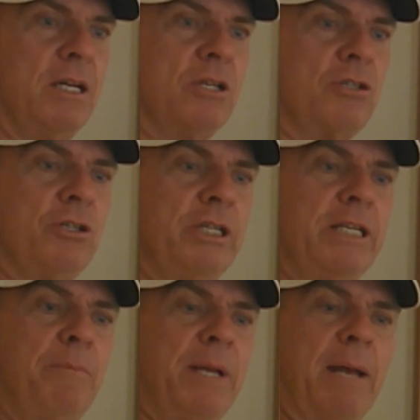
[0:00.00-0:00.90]
So you need
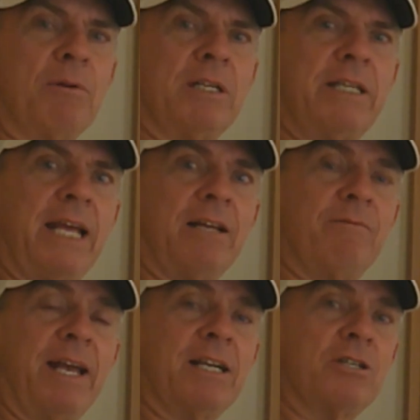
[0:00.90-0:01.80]
to be able to take
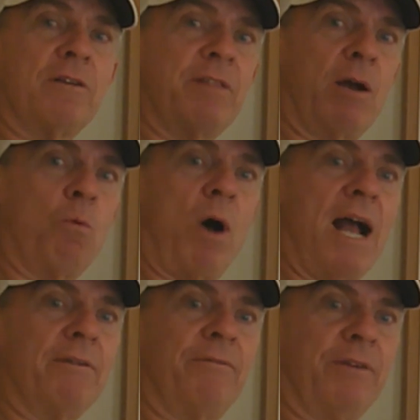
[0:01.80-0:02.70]
advantage of that wide